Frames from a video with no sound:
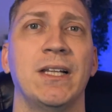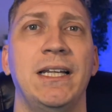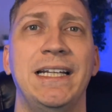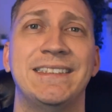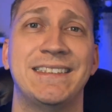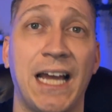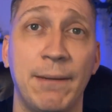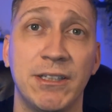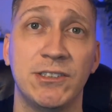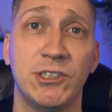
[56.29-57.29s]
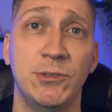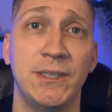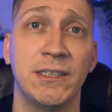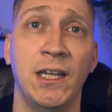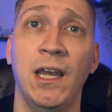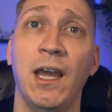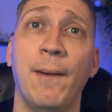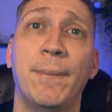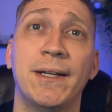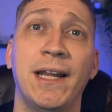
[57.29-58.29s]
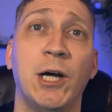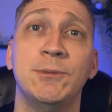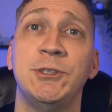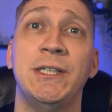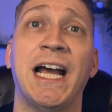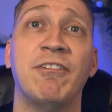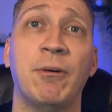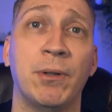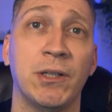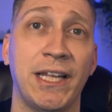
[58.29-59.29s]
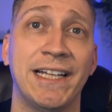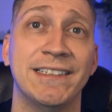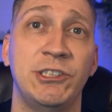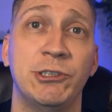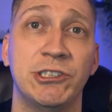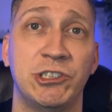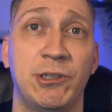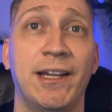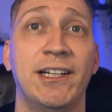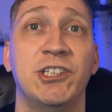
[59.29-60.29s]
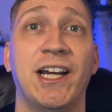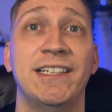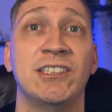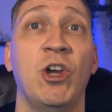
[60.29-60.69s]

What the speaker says: It's time consuming, but it helps you to have a plan so you can strategize